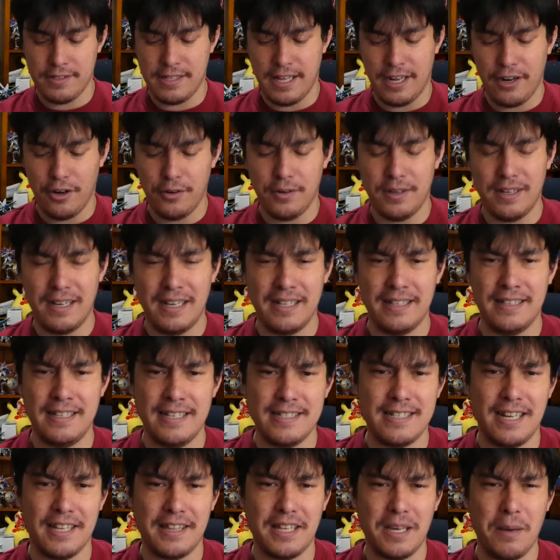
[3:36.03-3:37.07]

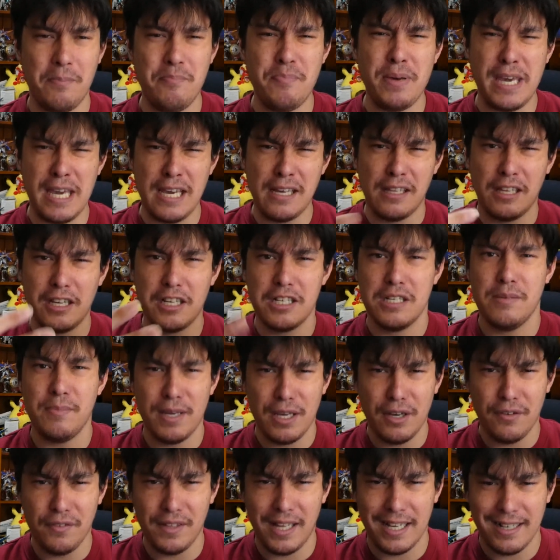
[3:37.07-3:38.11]
There's nothing appealing to me
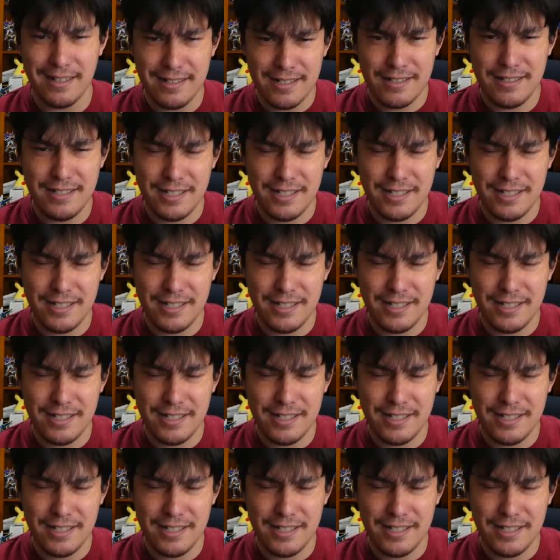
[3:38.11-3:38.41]
of like